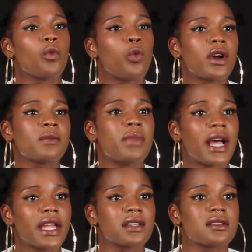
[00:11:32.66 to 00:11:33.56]
One
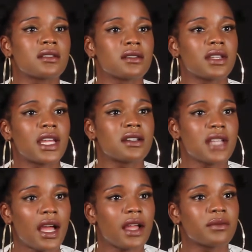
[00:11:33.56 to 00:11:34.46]
bite at a
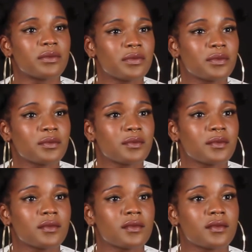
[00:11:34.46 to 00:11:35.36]
time.
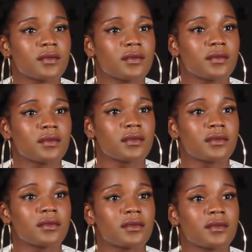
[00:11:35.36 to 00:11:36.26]

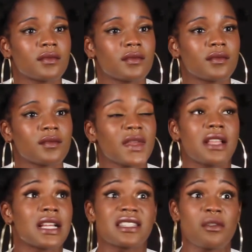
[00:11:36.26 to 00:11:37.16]
And
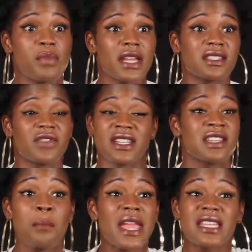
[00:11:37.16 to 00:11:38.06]
that's the best. If I
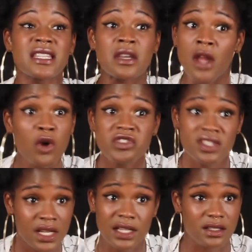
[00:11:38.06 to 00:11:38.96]
didn't make no
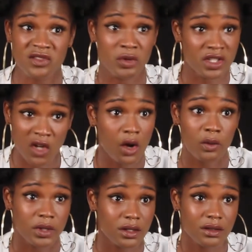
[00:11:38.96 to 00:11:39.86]
sense when he
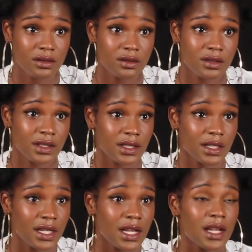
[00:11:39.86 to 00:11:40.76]
told me.
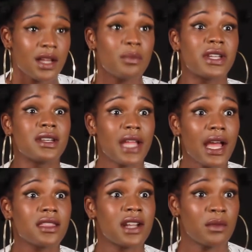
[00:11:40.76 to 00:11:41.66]
But
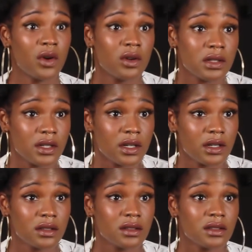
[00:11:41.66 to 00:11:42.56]
now that I'm
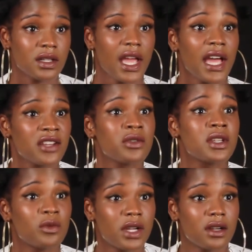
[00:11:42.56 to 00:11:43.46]
older, how do you
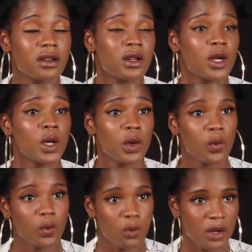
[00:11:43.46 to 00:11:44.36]
eat a whale?
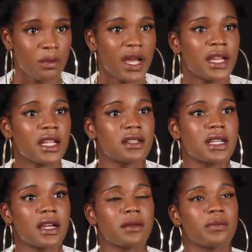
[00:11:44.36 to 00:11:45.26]
One bite at a
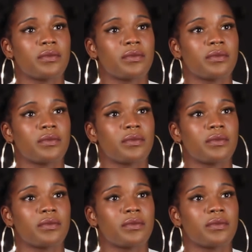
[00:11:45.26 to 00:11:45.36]
time.